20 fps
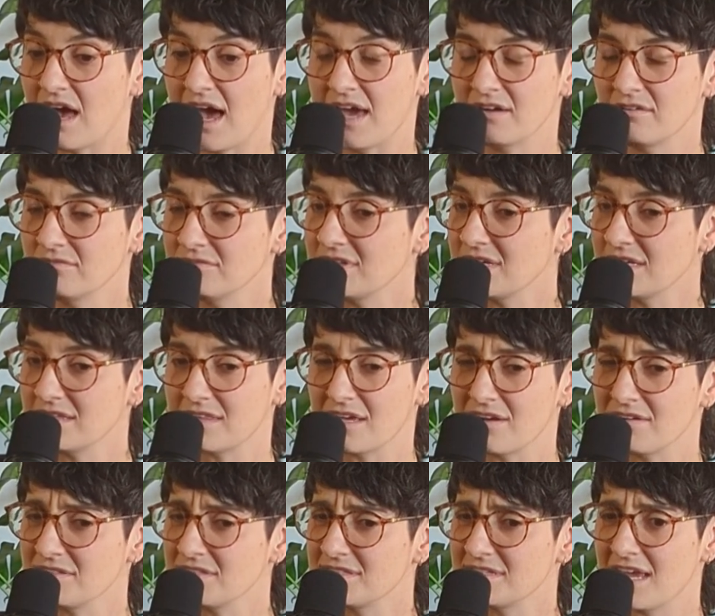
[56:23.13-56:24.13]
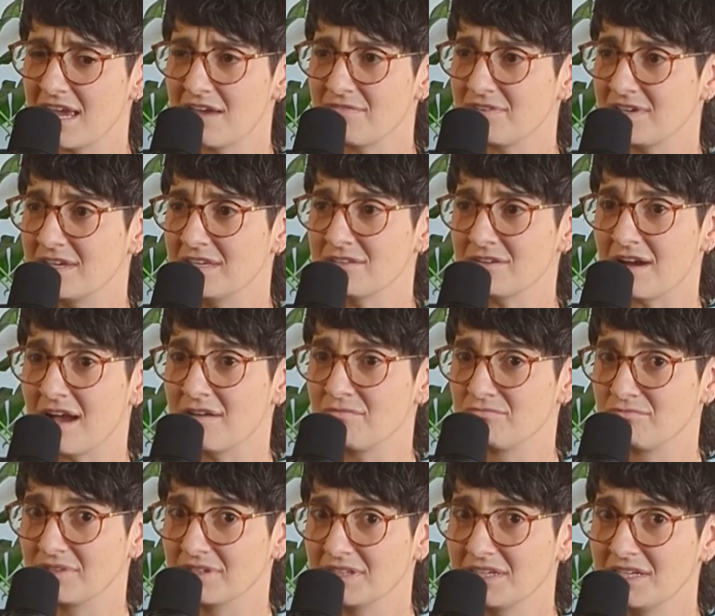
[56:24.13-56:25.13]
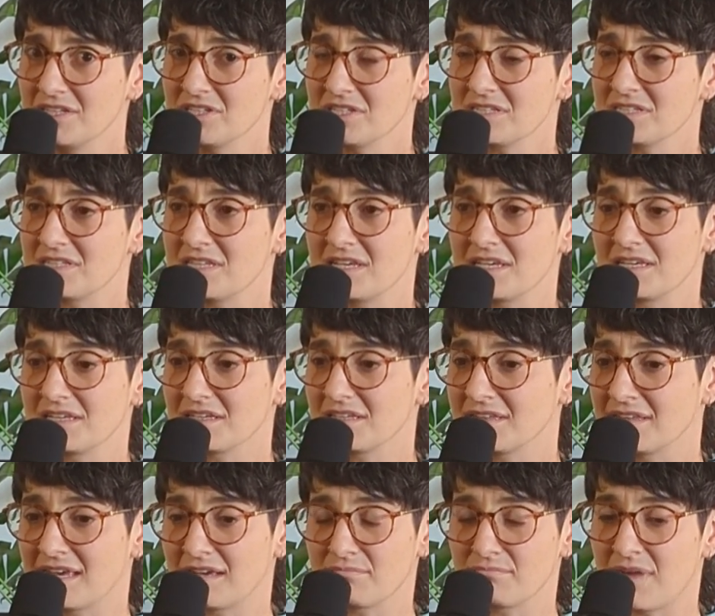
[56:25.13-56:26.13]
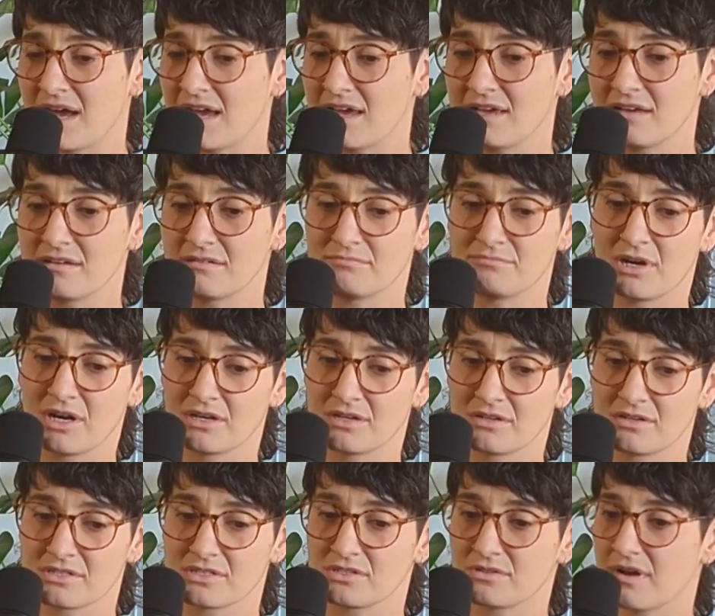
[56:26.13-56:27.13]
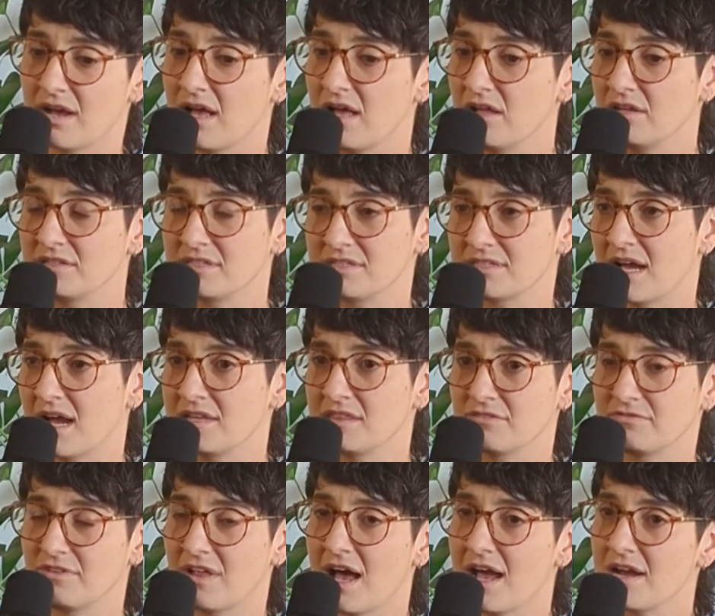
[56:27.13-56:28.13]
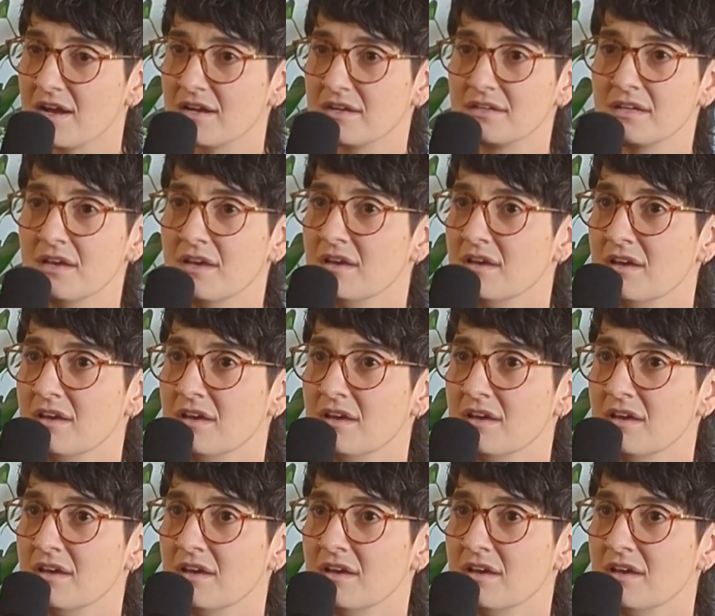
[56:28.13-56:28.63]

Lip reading: I don't think theirs is Canva either. I really just think like my partner Sorrel designed the flyer, and